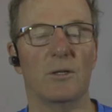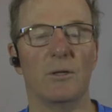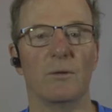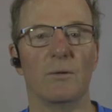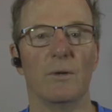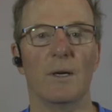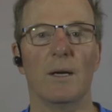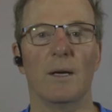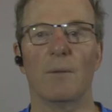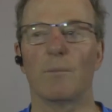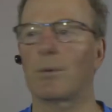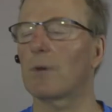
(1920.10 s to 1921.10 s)
you.
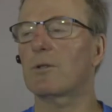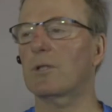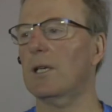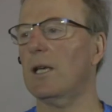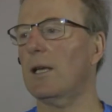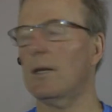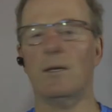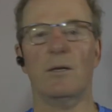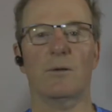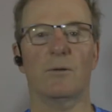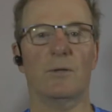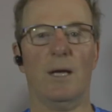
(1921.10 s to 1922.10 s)
Proceed in
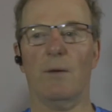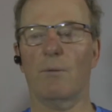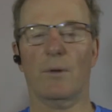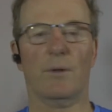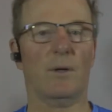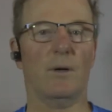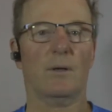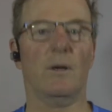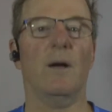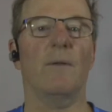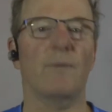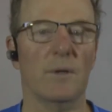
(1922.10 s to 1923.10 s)
your day with all
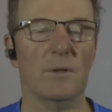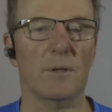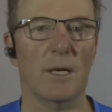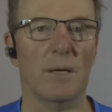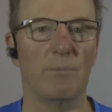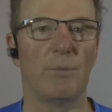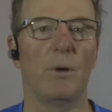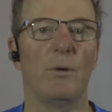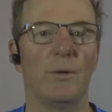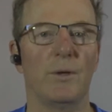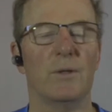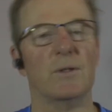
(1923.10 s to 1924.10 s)
confidence and
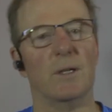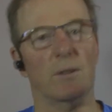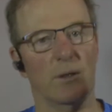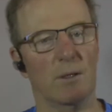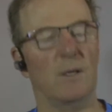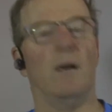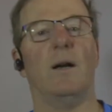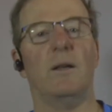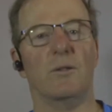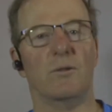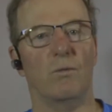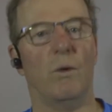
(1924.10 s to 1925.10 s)
boldness that
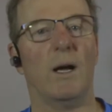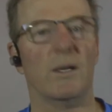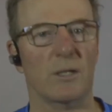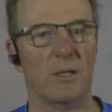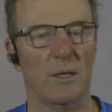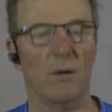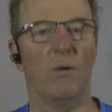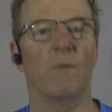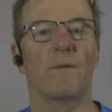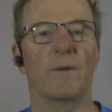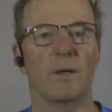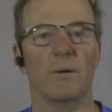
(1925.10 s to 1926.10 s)
God is watching
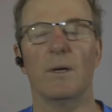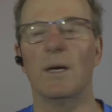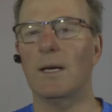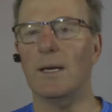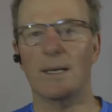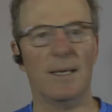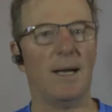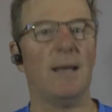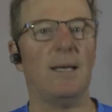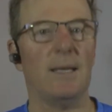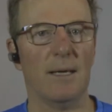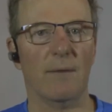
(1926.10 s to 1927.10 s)
over you,
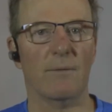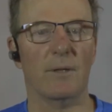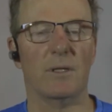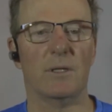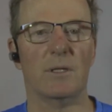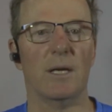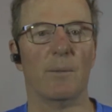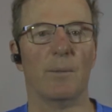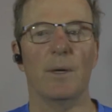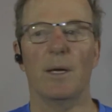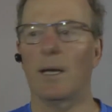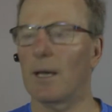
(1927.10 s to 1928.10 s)
guiding every
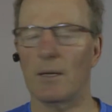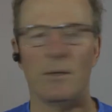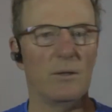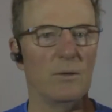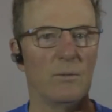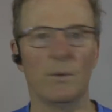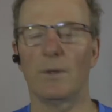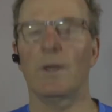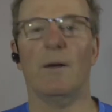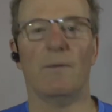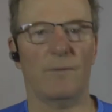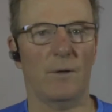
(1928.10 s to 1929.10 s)
step, and you will
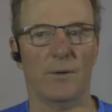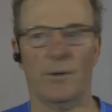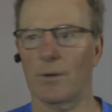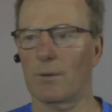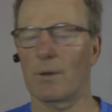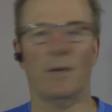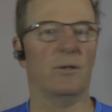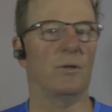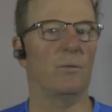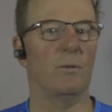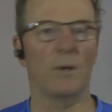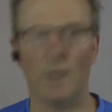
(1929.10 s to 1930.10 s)
not fall to the ground.
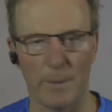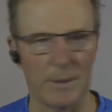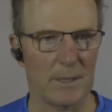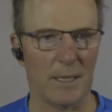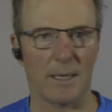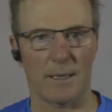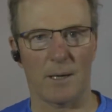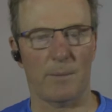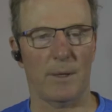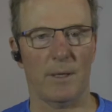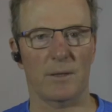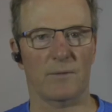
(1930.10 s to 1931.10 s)
You will not be taken
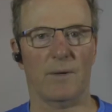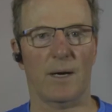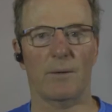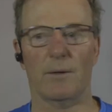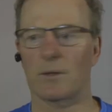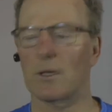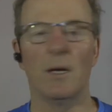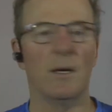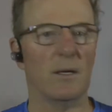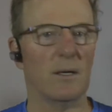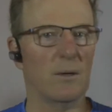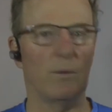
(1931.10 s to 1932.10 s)
out by this virus.
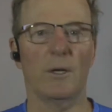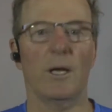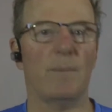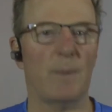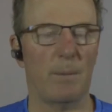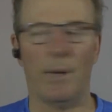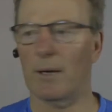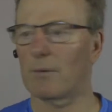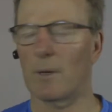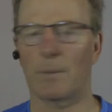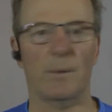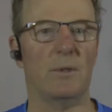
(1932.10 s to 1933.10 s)
You will not be
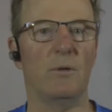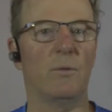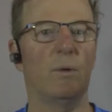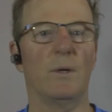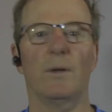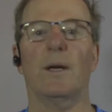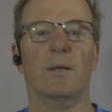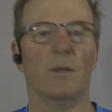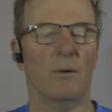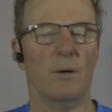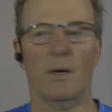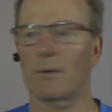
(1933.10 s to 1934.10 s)
bankrupted. You will not
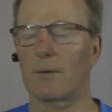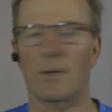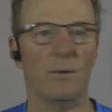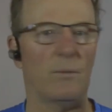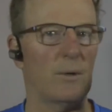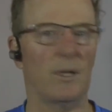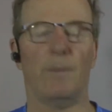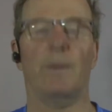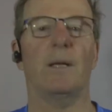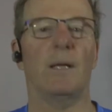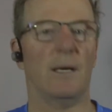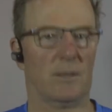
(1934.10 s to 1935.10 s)
go hungry. You will not
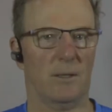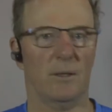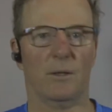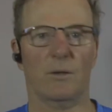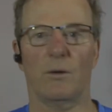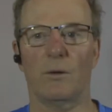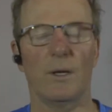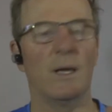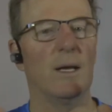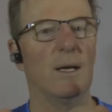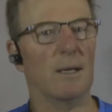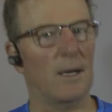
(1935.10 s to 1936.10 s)
be lost in the cold.
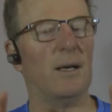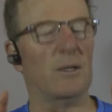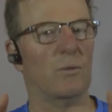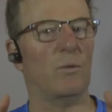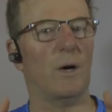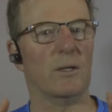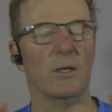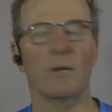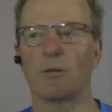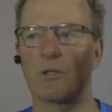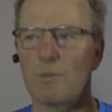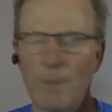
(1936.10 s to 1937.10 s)
God is
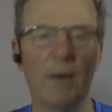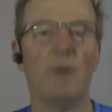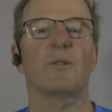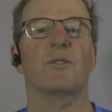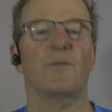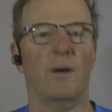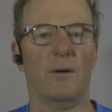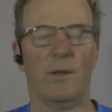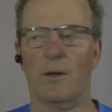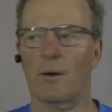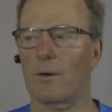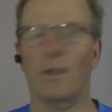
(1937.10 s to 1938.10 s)
watching you. Sparrows fall to
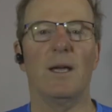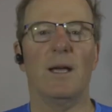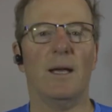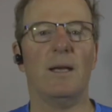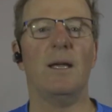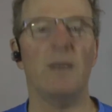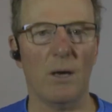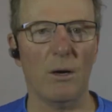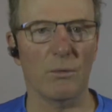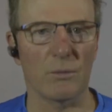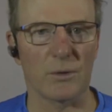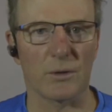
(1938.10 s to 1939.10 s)
the earth, and he
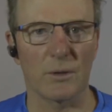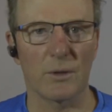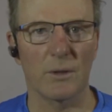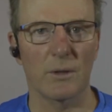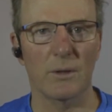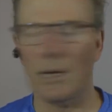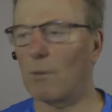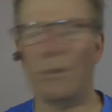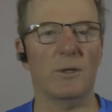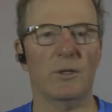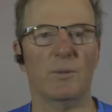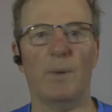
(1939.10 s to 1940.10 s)
knows. Not
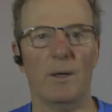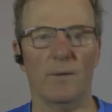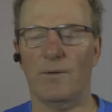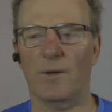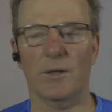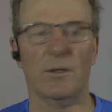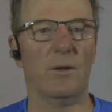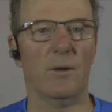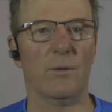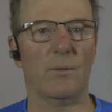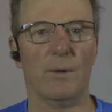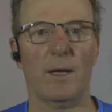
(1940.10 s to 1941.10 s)
one sparrow falls to
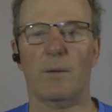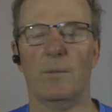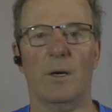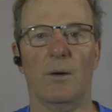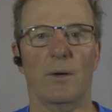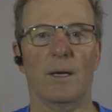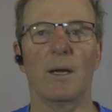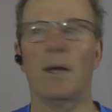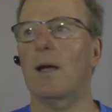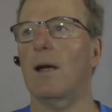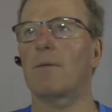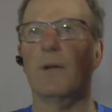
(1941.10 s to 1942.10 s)
the earth without him knowing.
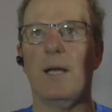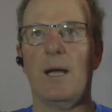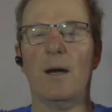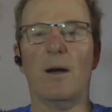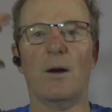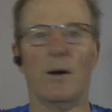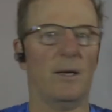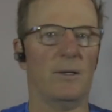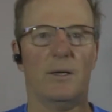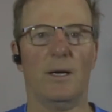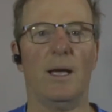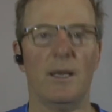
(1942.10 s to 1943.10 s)
Every hair on
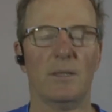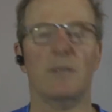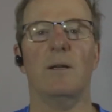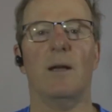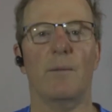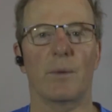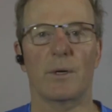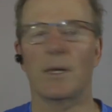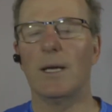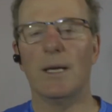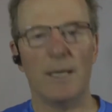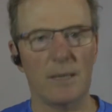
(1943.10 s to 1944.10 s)
your head is numbered.
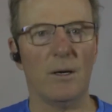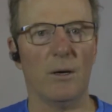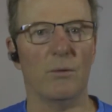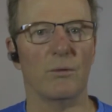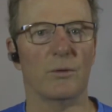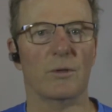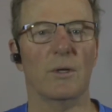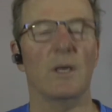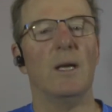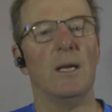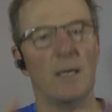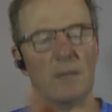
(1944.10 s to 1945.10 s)
He knows.
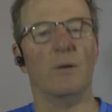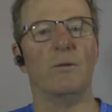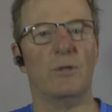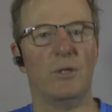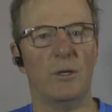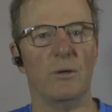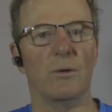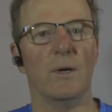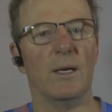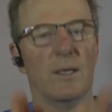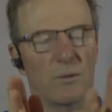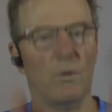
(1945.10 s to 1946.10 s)
He knows you,
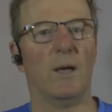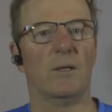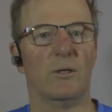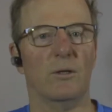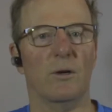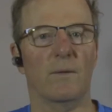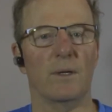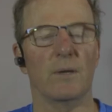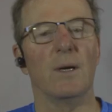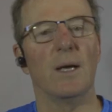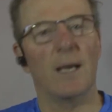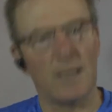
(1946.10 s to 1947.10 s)
and he's watching over
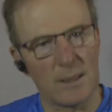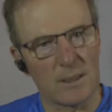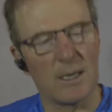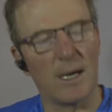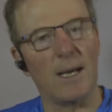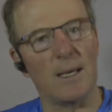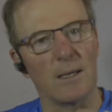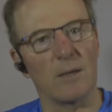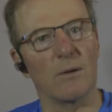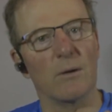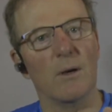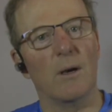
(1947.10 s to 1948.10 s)
you, and he's guiding
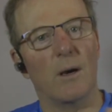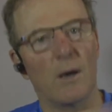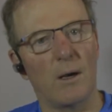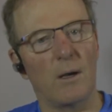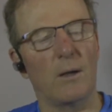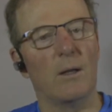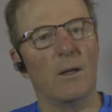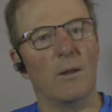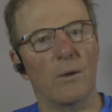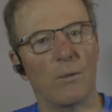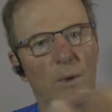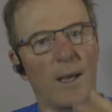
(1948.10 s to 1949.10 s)
you all
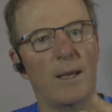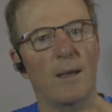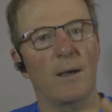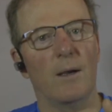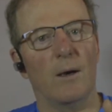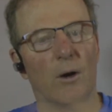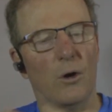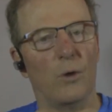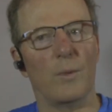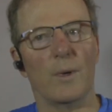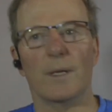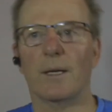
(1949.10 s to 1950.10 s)
the way
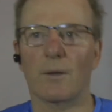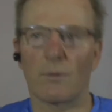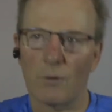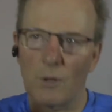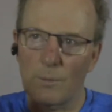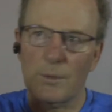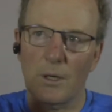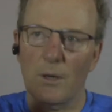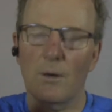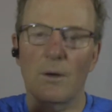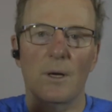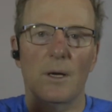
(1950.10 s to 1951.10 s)
home. And like a rope
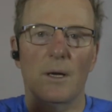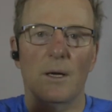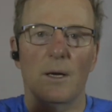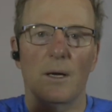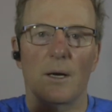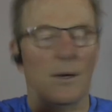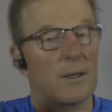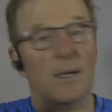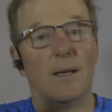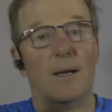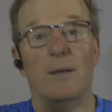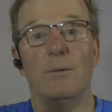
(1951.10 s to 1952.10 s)
tow, all
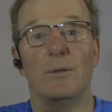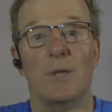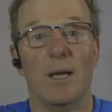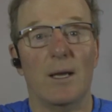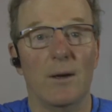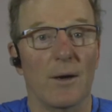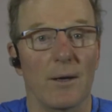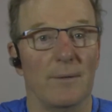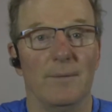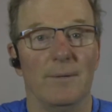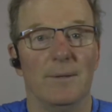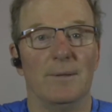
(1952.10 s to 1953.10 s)
you got to do is hang
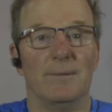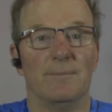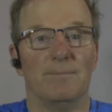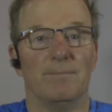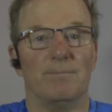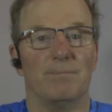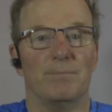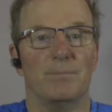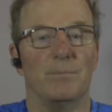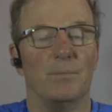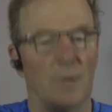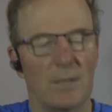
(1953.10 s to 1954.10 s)
on.
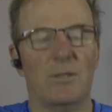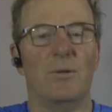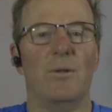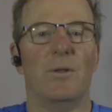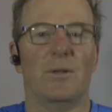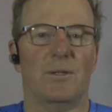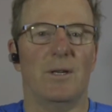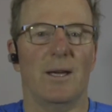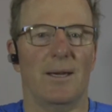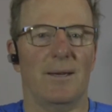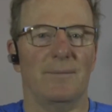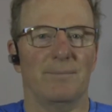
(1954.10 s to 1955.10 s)
Bless you this
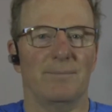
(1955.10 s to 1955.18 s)
day.